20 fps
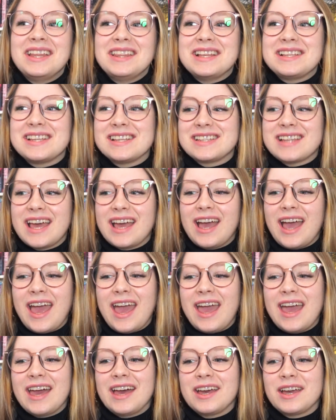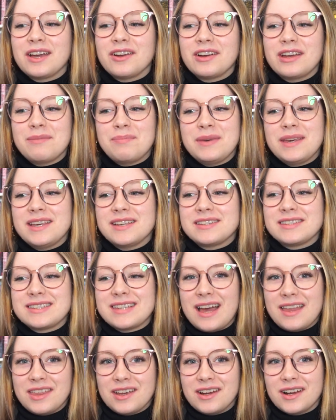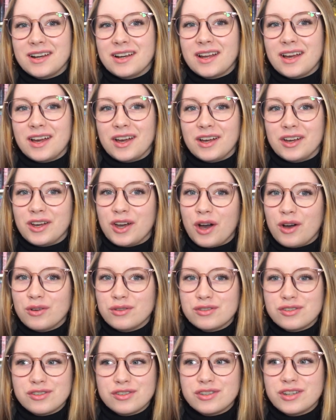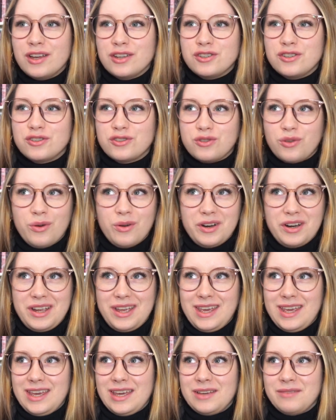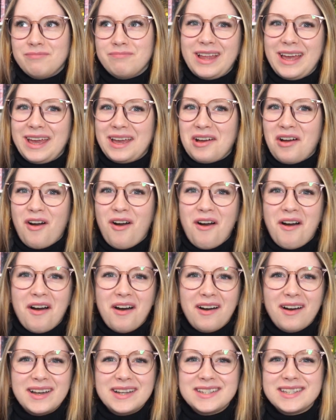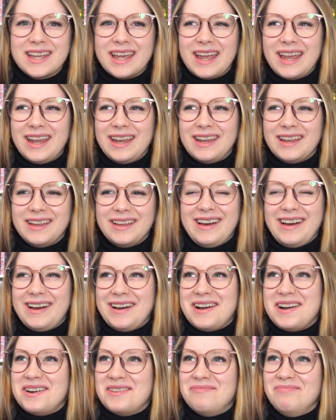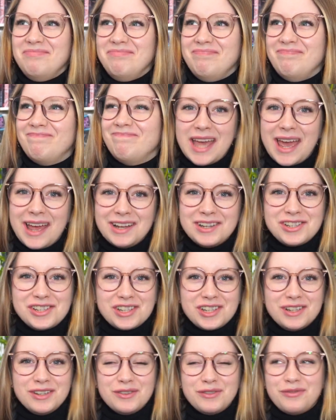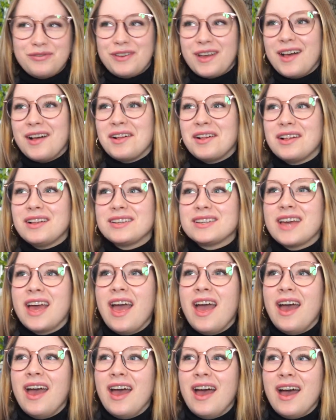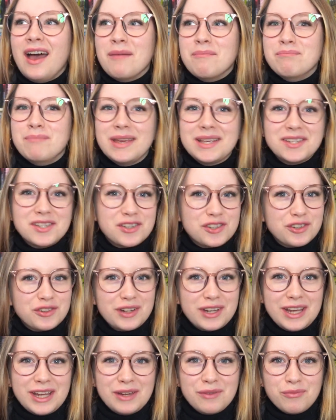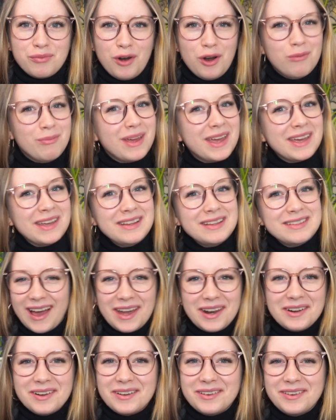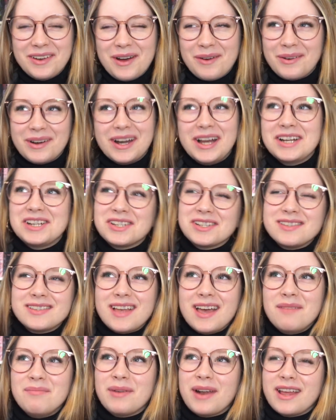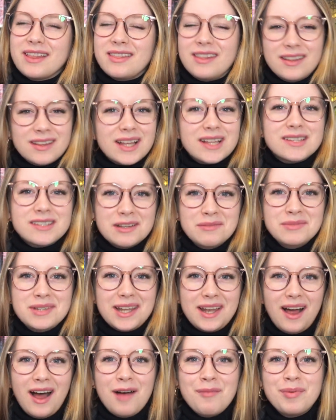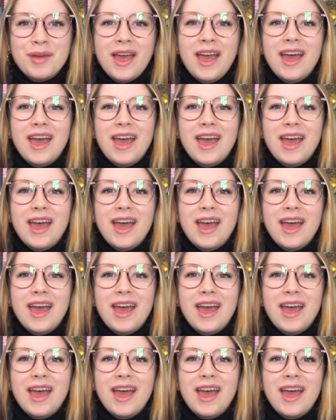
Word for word: This is like a creepy southern ghost story, like haunted, um, tension-filled, mystery romance. I don't know what I just said, but I think that summed it up.